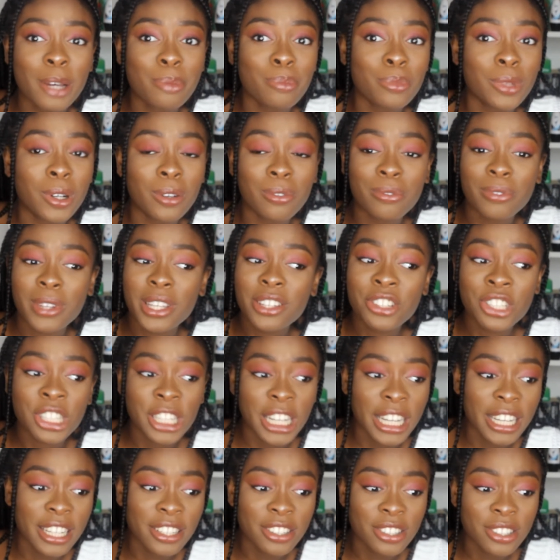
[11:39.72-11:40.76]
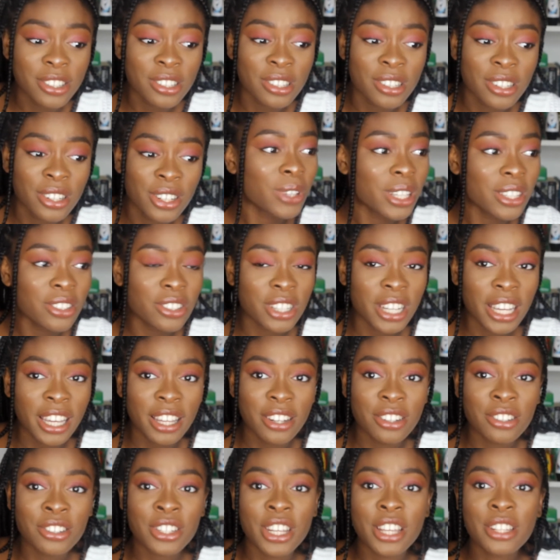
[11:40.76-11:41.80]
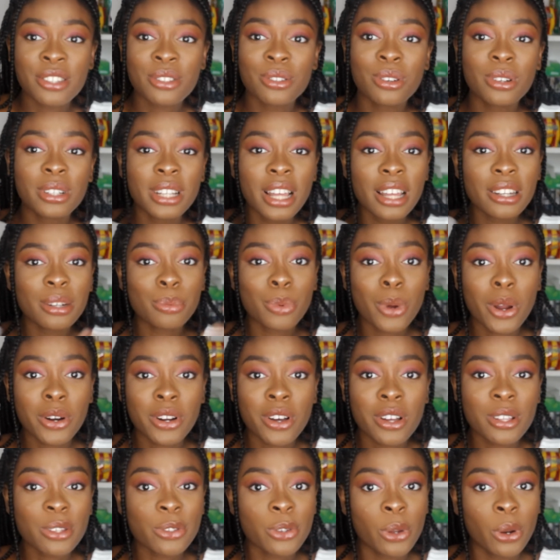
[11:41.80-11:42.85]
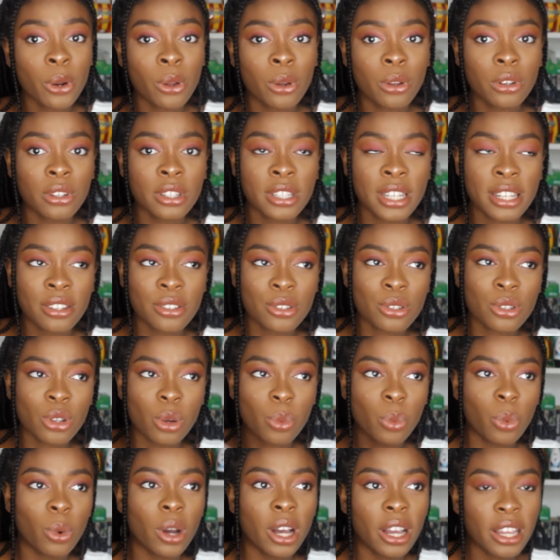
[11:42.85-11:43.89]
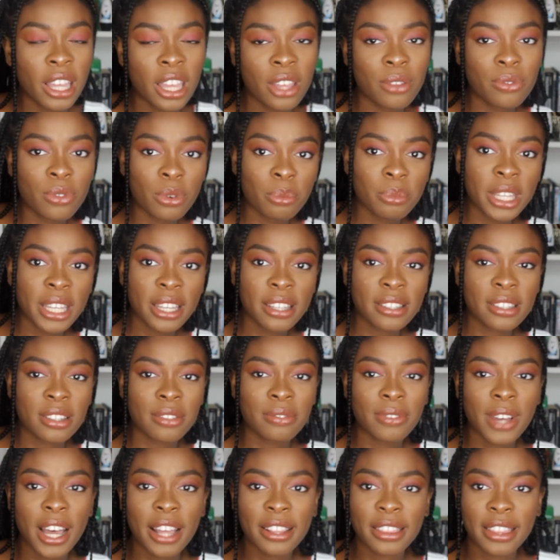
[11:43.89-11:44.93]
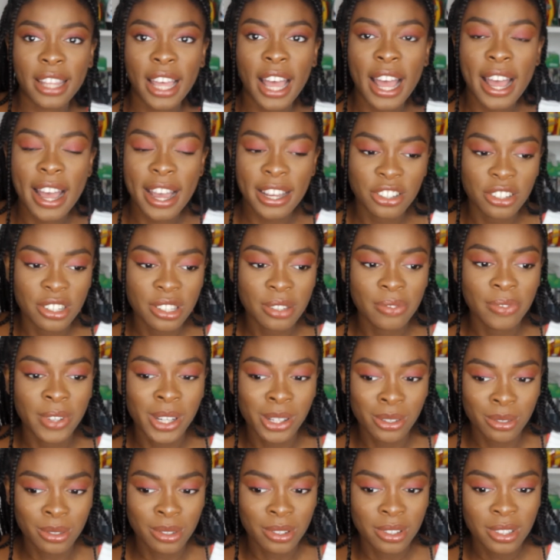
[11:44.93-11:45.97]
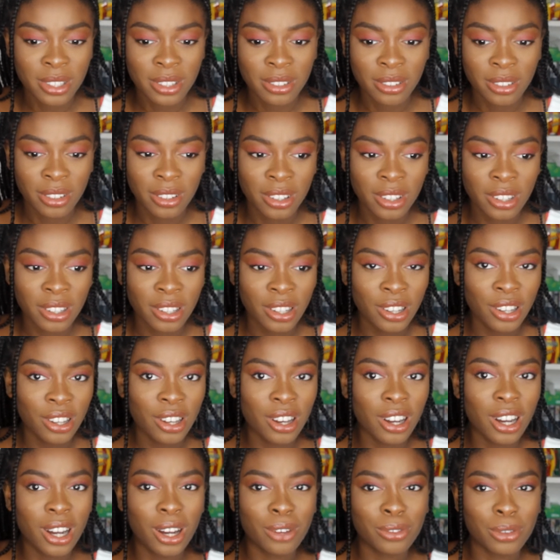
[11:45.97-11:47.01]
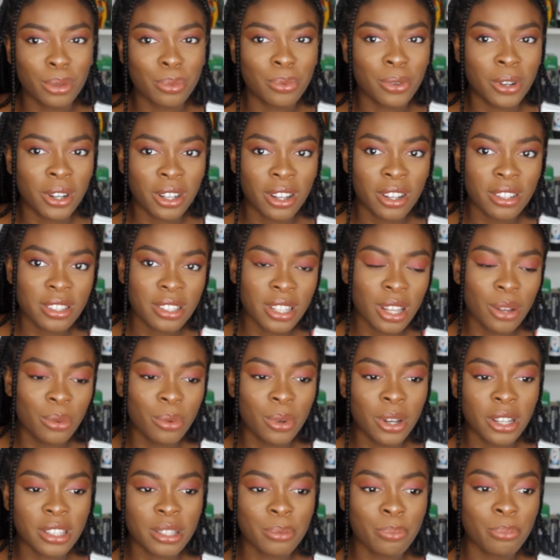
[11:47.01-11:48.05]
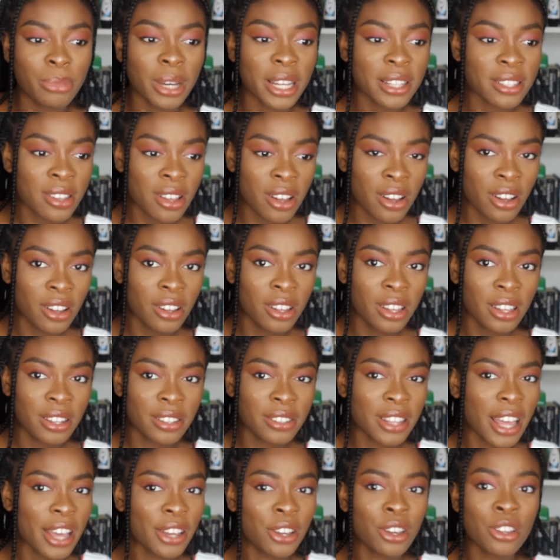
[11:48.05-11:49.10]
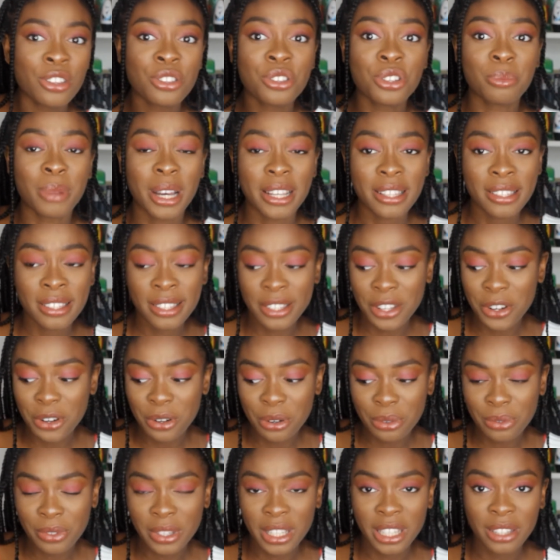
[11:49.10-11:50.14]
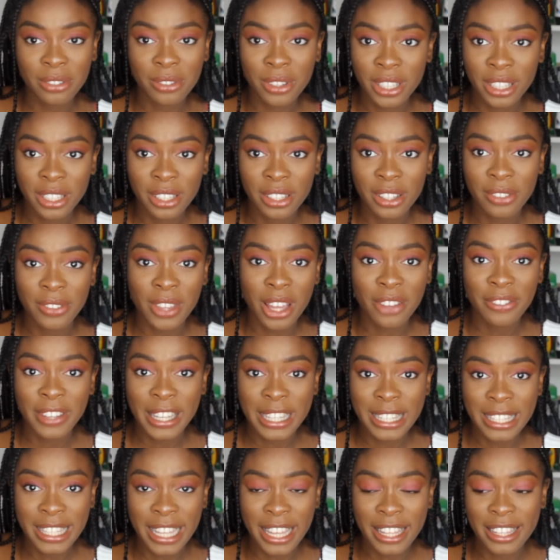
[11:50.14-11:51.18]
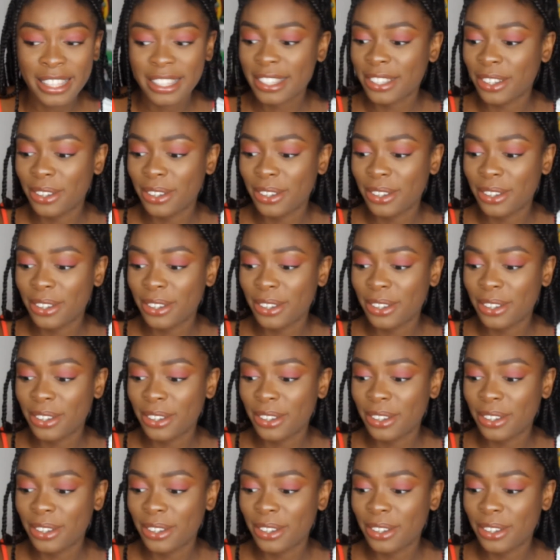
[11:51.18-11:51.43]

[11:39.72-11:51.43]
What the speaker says: But things change. It's not that the products didn't stop working for me. It's the fact that I just found other products that worked better, that I could do myself even, if that makes sense.